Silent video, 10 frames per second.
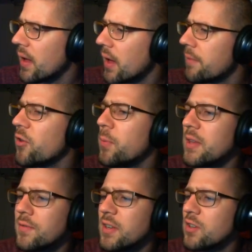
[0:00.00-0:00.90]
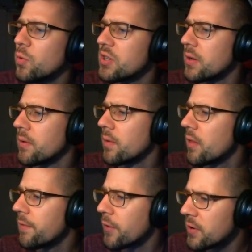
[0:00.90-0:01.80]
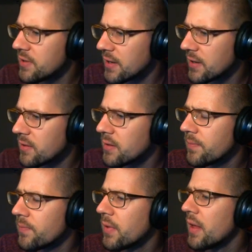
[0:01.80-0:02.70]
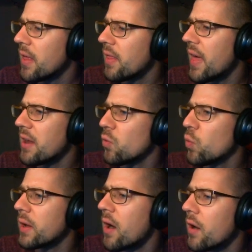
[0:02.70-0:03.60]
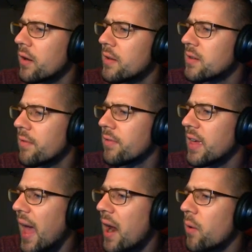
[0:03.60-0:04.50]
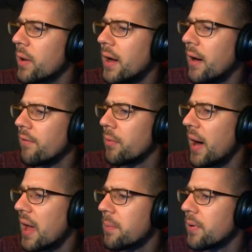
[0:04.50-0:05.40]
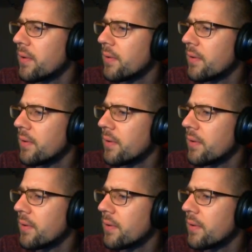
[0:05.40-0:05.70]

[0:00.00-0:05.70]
uh, a few pieces of intuition. The first is that regardless of the area of the pipe,